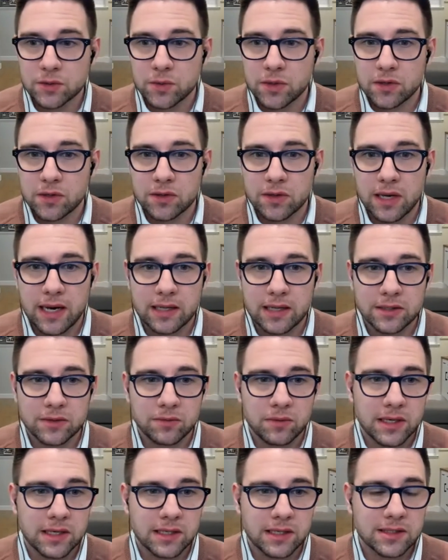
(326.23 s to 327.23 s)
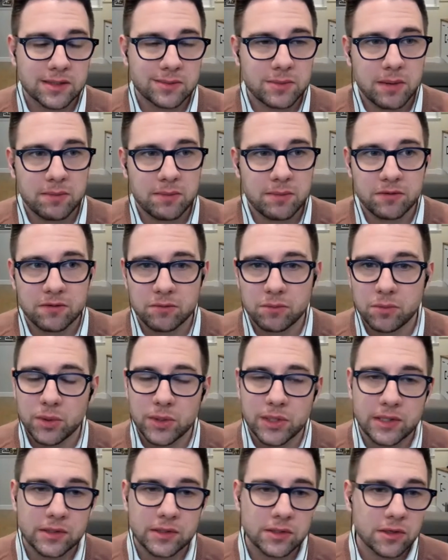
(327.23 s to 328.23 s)
whether that's running some type of
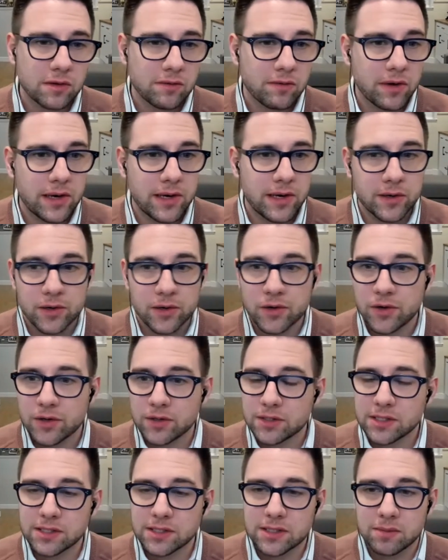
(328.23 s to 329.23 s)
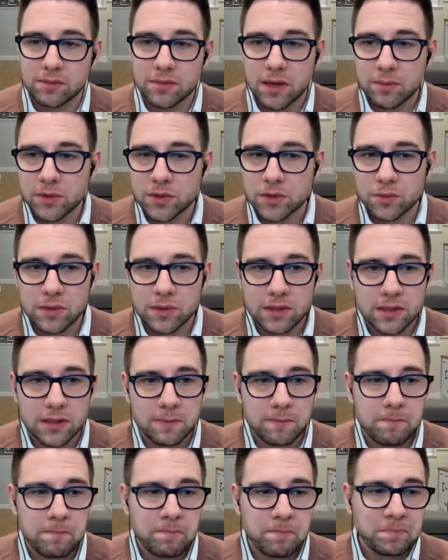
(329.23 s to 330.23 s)
employee survey or crunching some numbers with
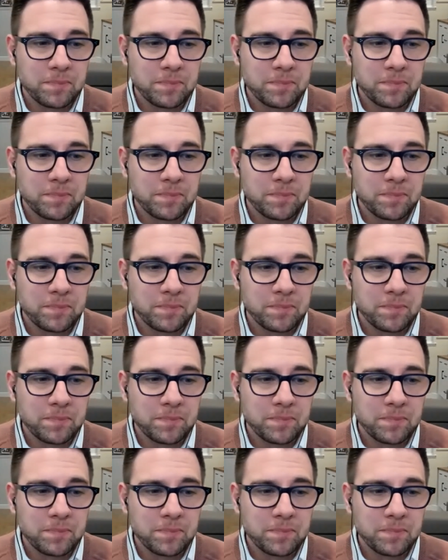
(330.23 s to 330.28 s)
them.